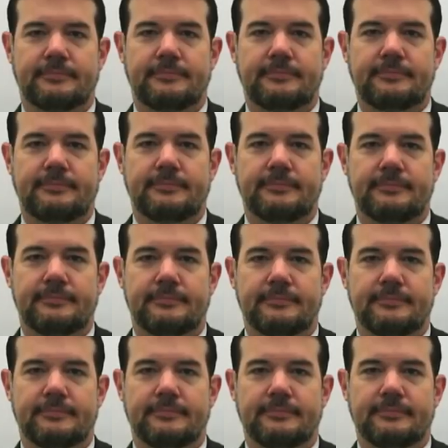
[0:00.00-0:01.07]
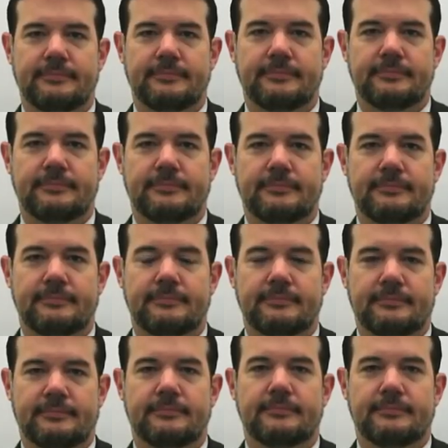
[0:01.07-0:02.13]

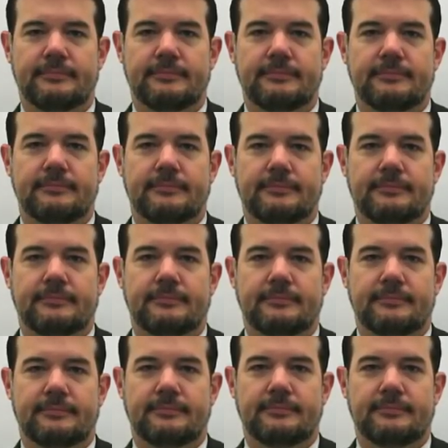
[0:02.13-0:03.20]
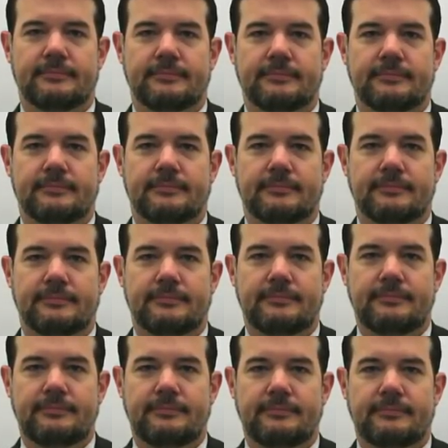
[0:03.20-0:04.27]

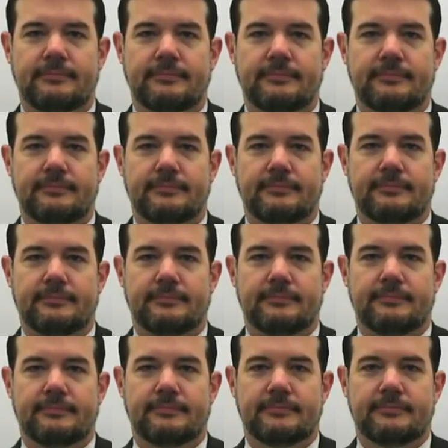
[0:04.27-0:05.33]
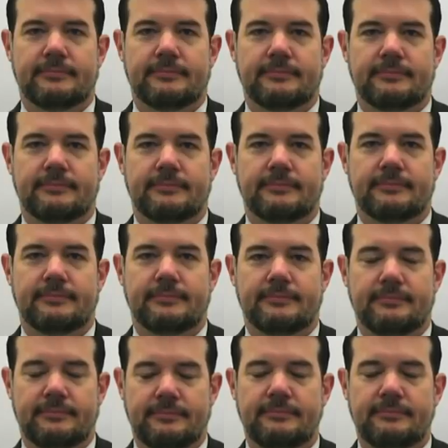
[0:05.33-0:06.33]
The person shown says nothing.